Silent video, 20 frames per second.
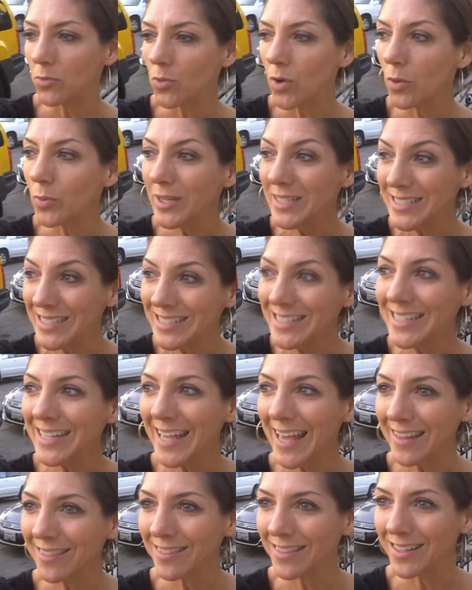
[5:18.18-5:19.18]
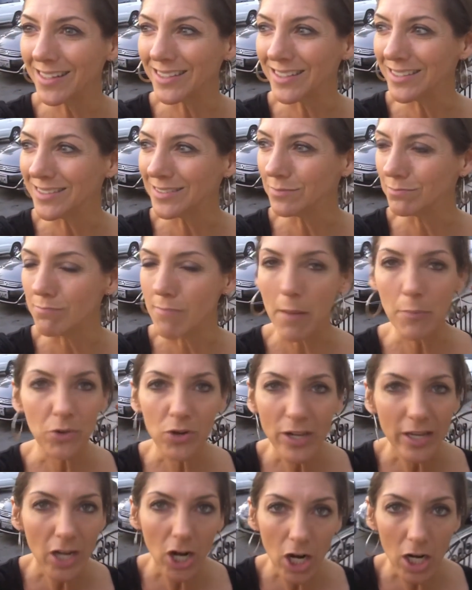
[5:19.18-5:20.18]
Well, we didn't get the
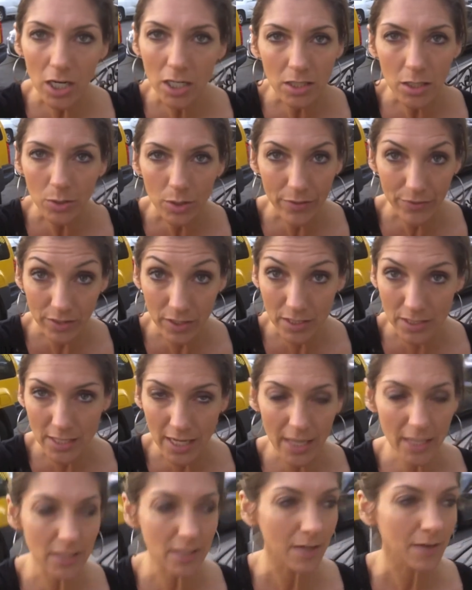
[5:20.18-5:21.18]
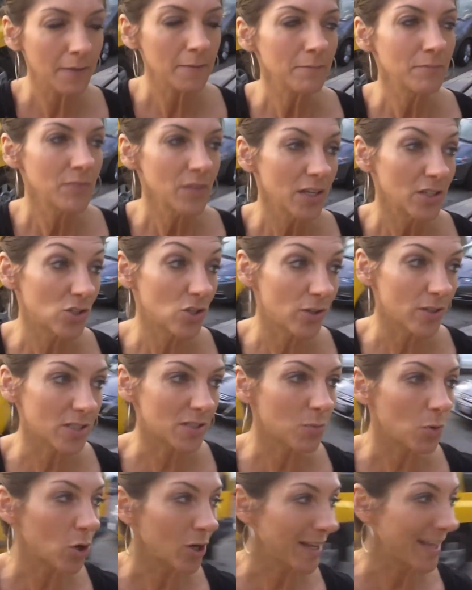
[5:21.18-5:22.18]
memory card or whatever you need to get. So
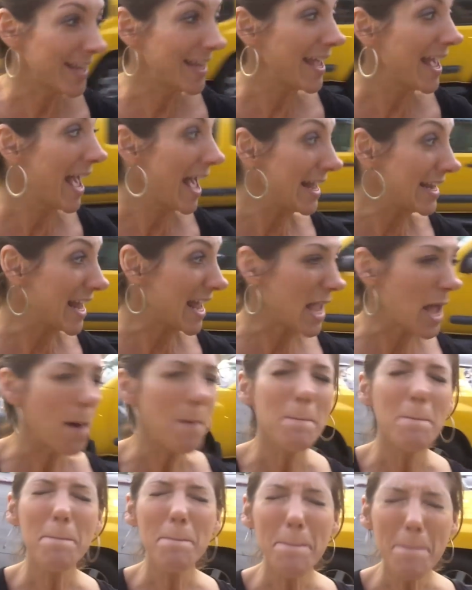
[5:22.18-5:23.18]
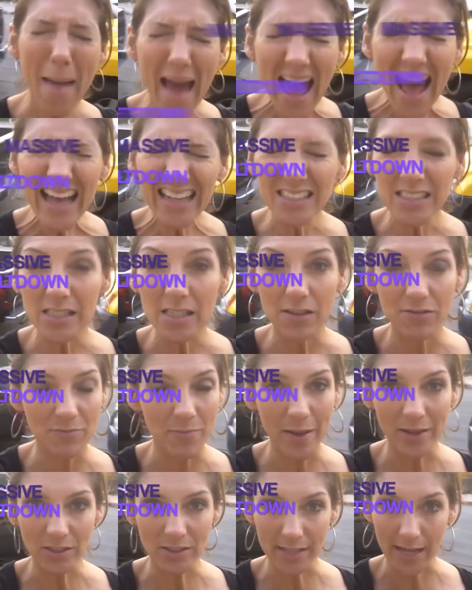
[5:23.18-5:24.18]
this morning he had a massive
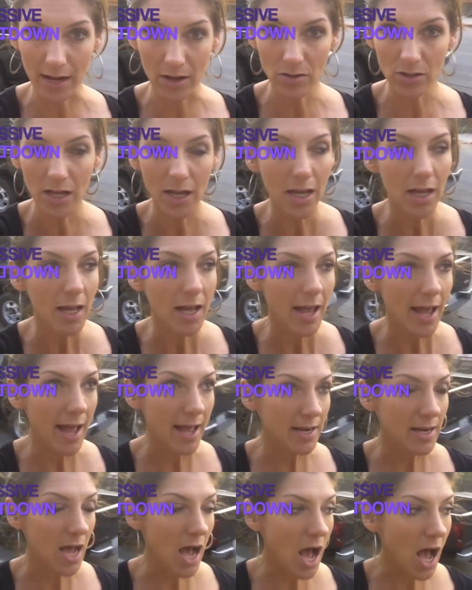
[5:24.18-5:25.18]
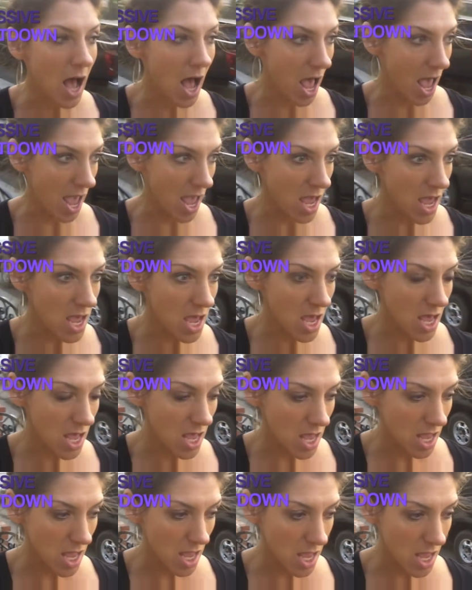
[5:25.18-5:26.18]
meltdown, and I
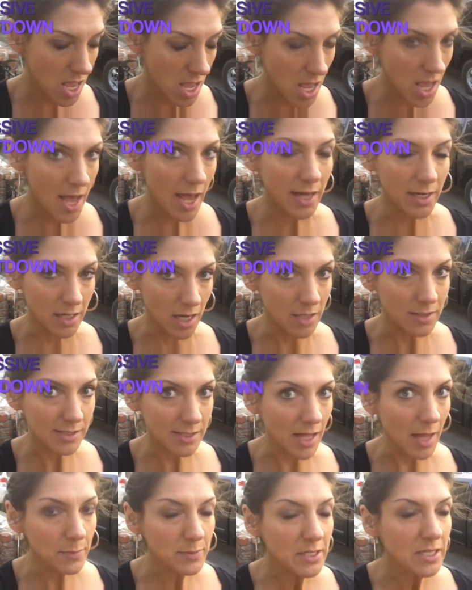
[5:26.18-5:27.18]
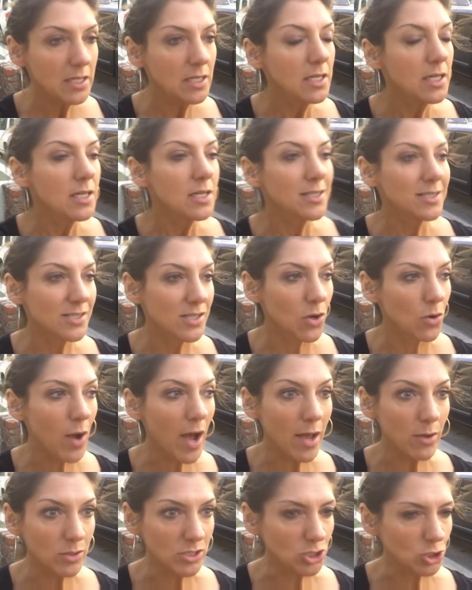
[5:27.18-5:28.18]
had not slept. So
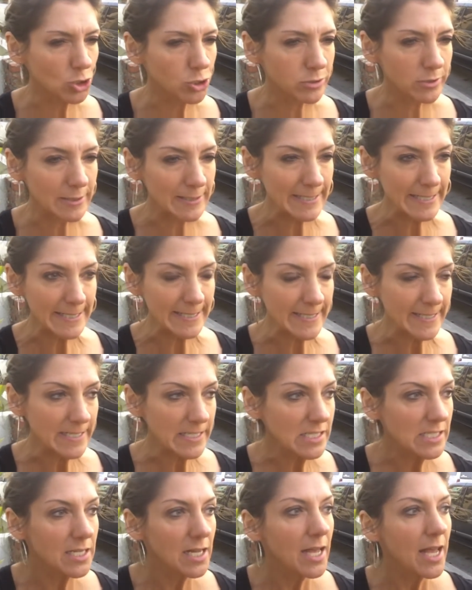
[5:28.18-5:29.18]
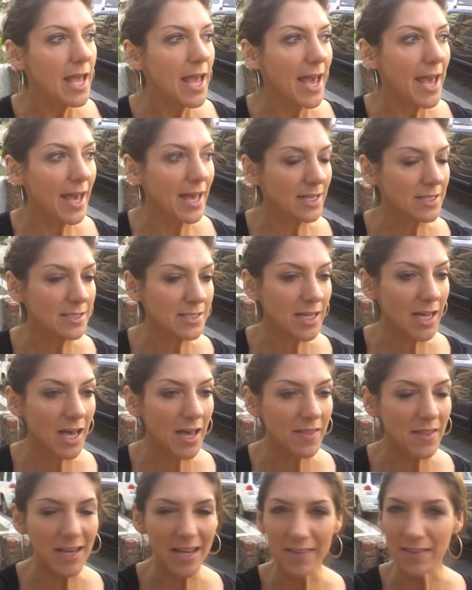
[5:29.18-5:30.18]
I was cranky, and
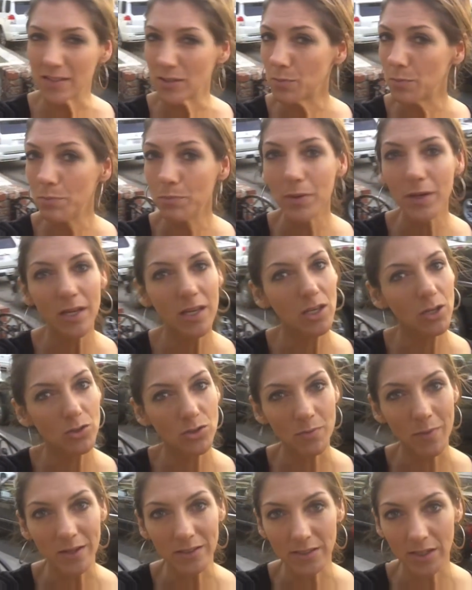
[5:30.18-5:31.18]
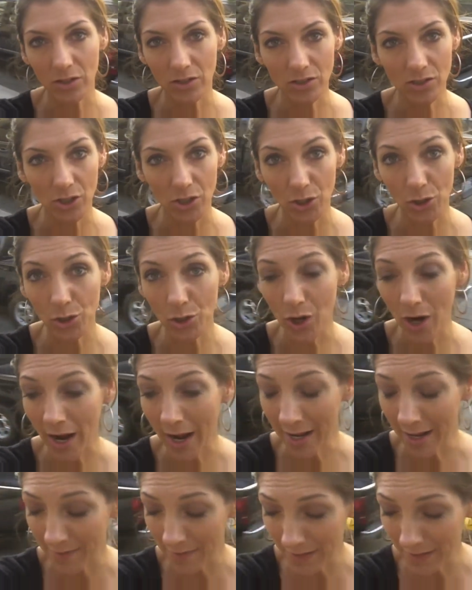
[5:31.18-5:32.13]
then he had this big, huge meltdown and started crying.